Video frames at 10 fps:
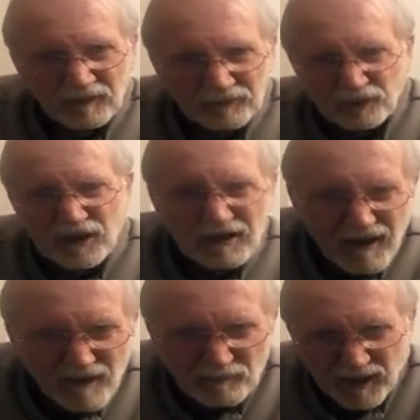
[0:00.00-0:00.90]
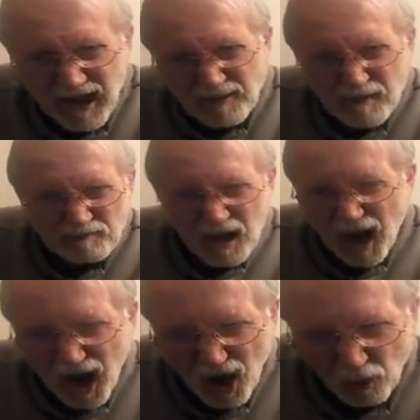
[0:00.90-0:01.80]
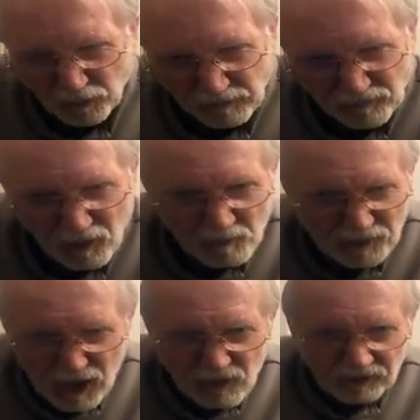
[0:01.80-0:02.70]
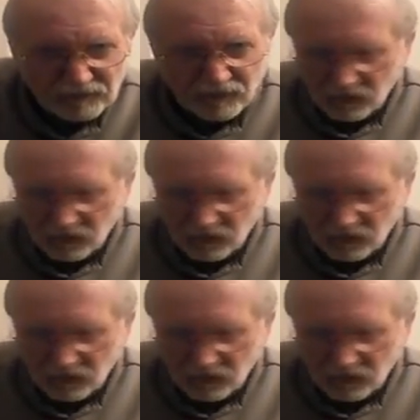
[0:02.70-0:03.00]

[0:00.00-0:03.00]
Free love, baby. Beautiful, beautiful.